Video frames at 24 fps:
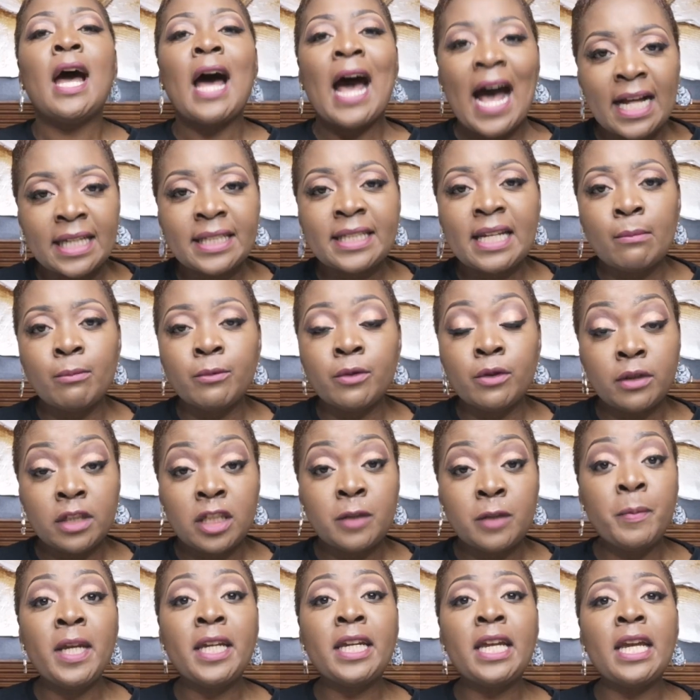As I'm
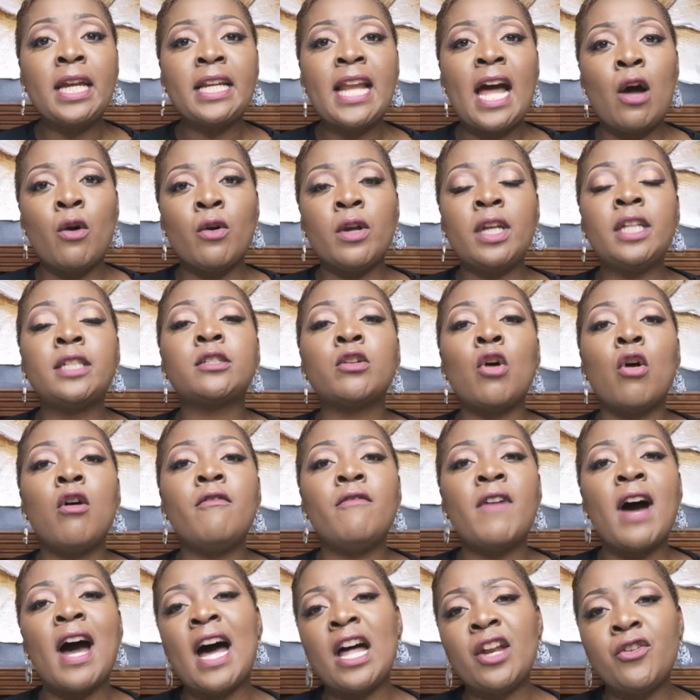speaking now, it's over
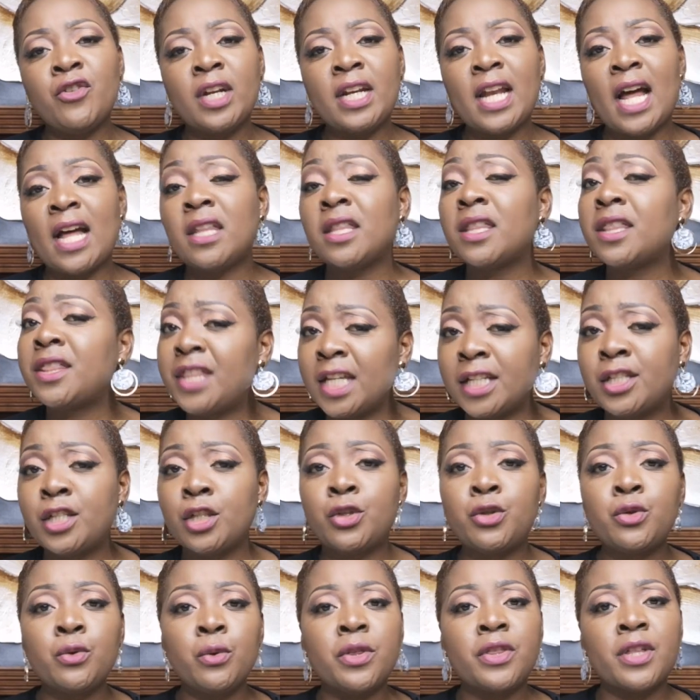
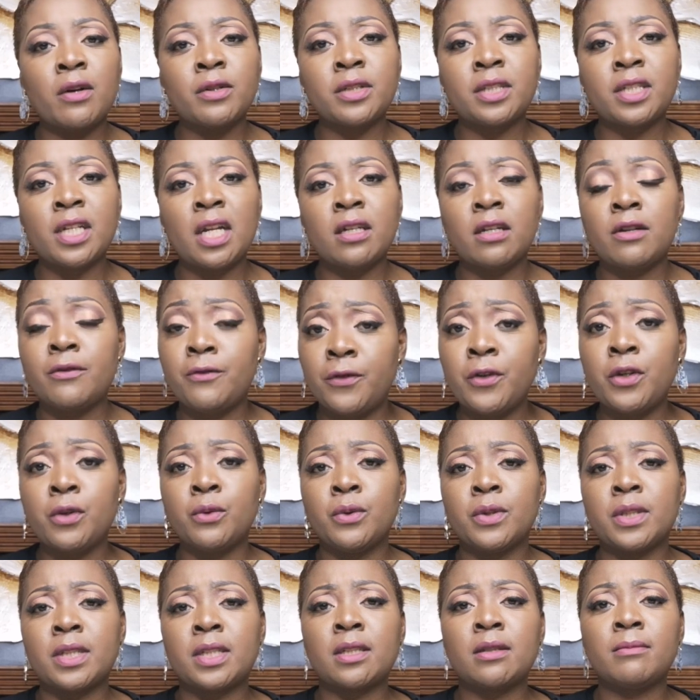132,000
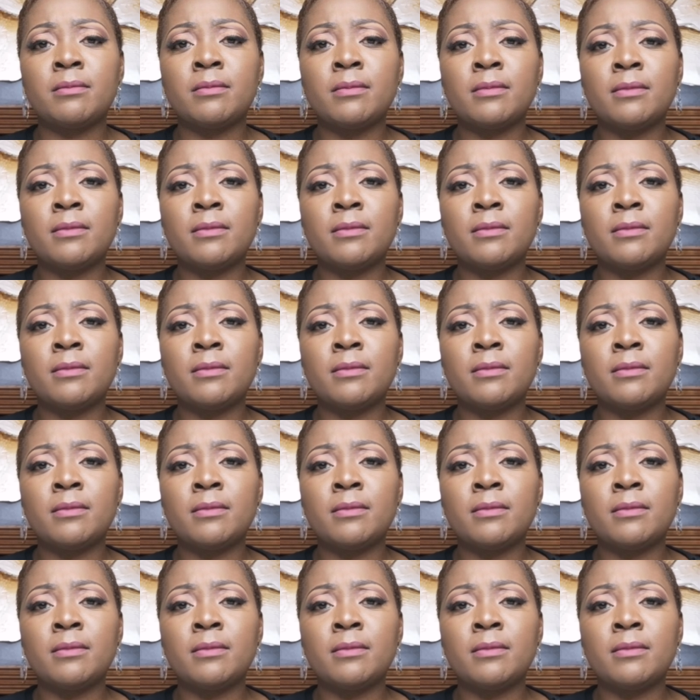views.